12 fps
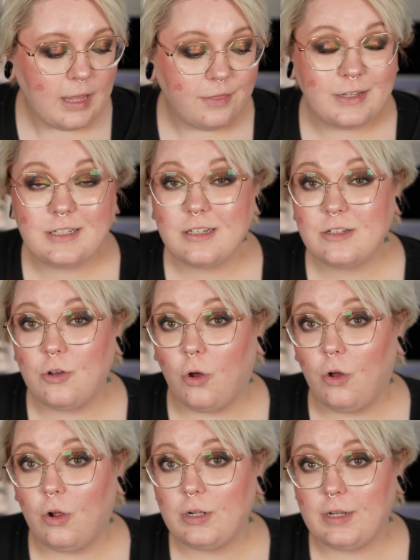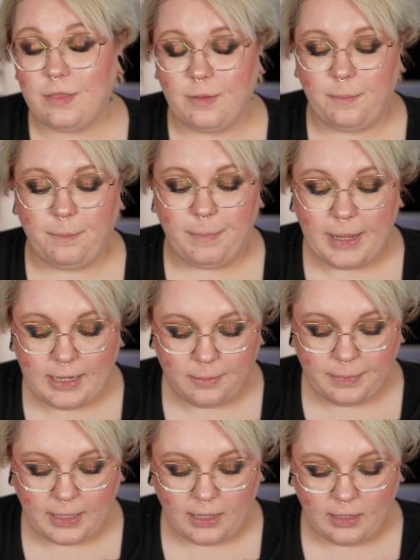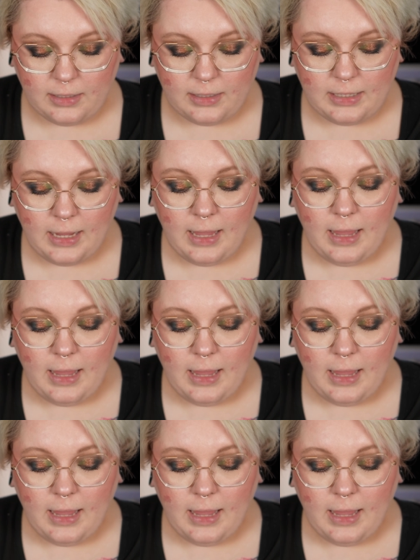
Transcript: This is called the Betty palette,